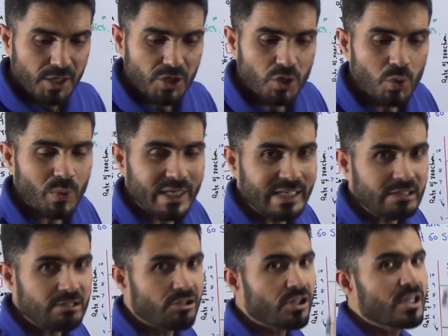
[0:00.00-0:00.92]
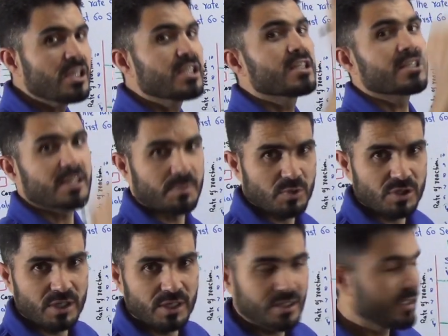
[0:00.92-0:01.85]
you increase the
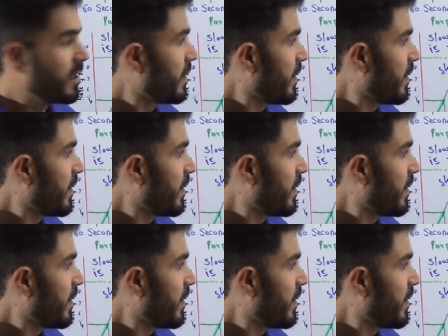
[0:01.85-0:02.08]
substrate.